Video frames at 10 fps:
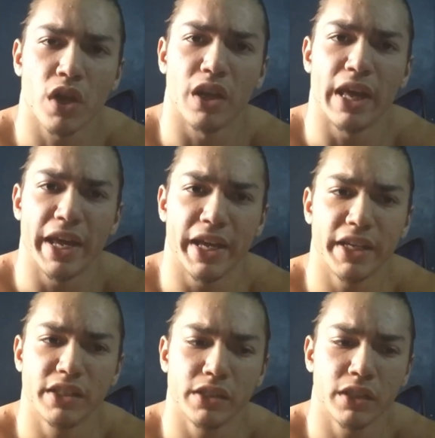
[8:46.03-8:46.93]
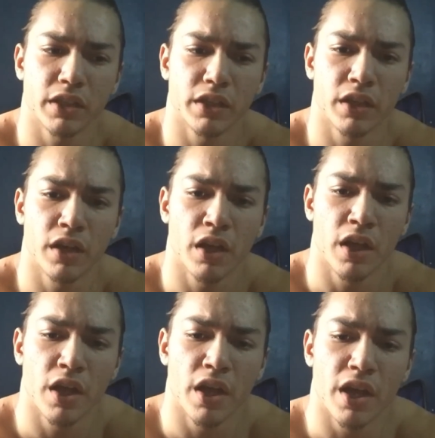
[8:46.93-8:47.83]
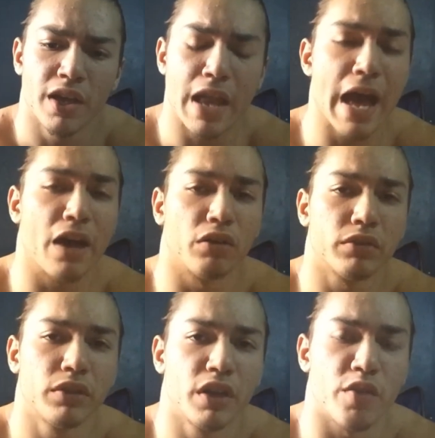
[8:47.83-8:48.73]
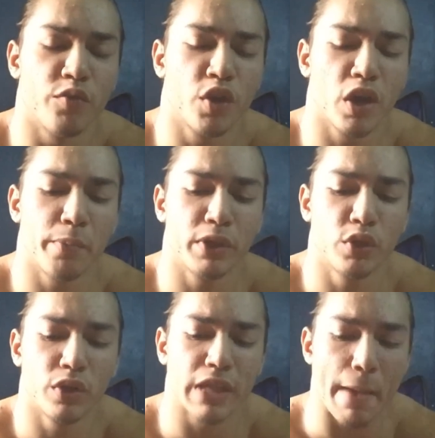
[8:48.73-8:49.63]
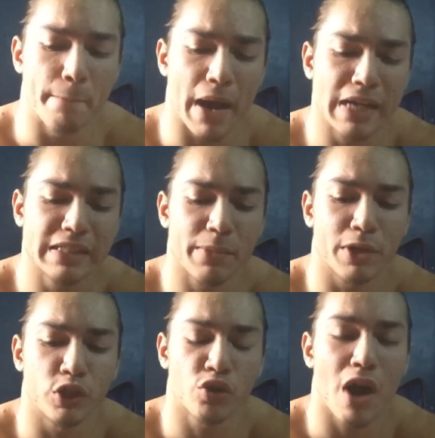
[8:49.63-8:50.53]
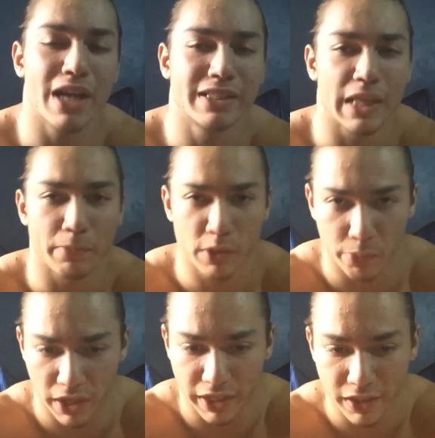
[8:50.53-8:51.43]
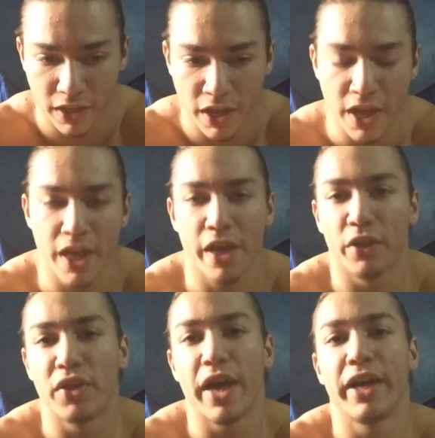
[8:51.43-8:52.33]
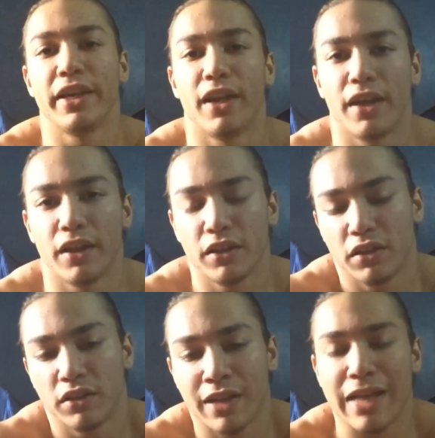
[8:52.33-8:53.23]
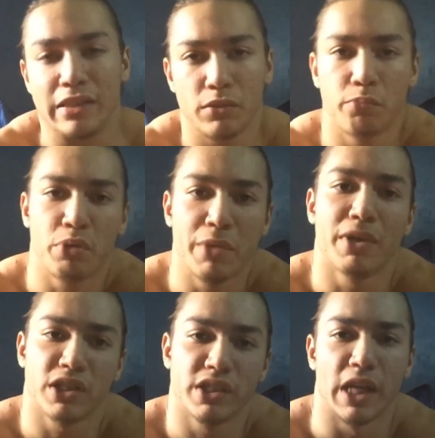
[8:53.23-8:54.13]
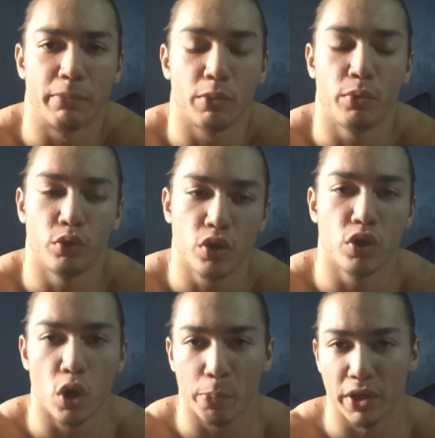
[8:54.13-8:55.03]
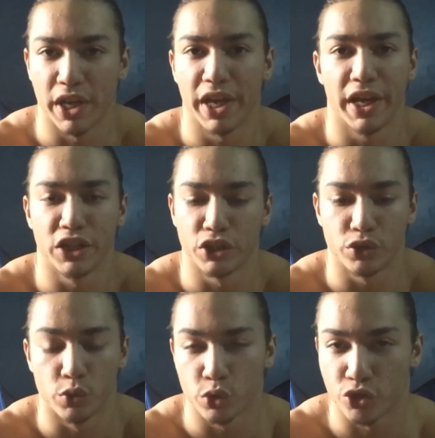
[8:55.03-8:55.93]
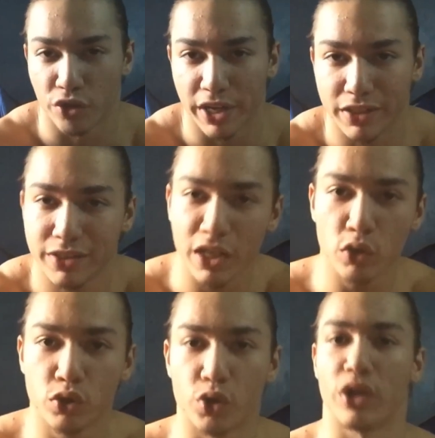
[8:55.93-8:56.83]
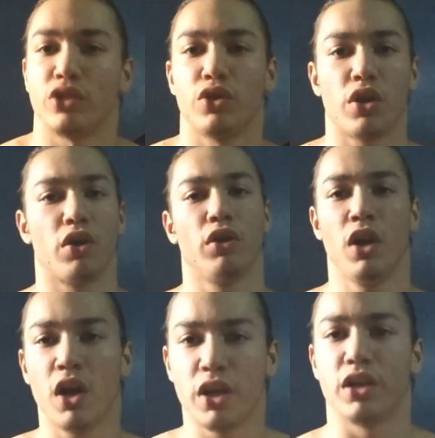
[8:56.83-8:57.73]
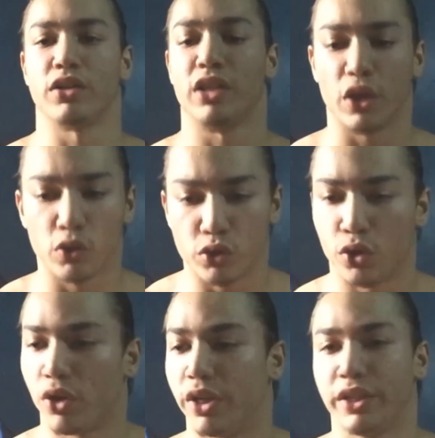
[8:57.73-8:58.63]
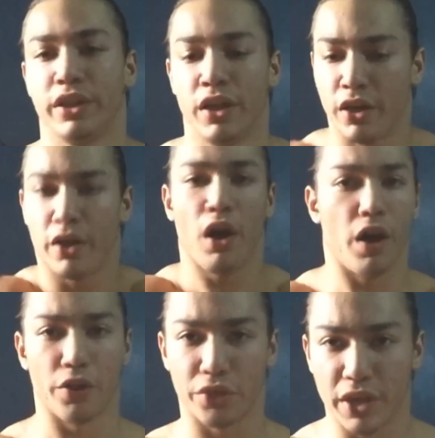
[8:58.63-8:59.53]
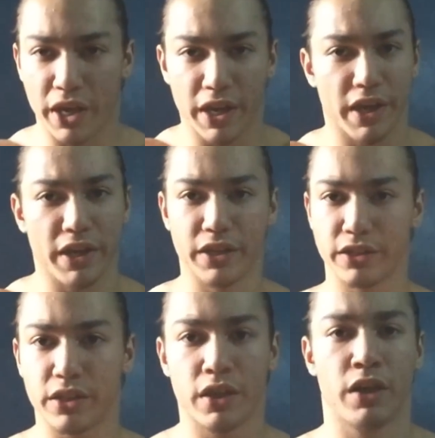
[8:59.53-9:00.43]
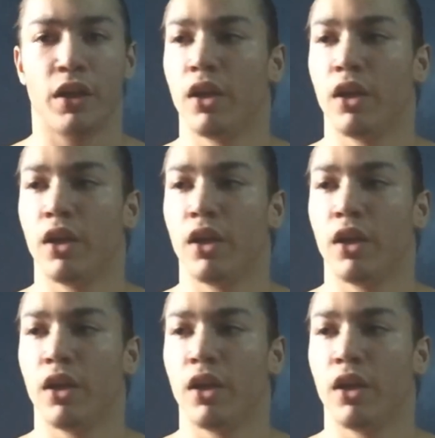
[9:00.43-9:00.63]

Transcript: legs. Now, if you're going to be doing that bicep and tricep split, then that's pretty much acceptable. You could go up in there and just do straight single joints, your single joint, these,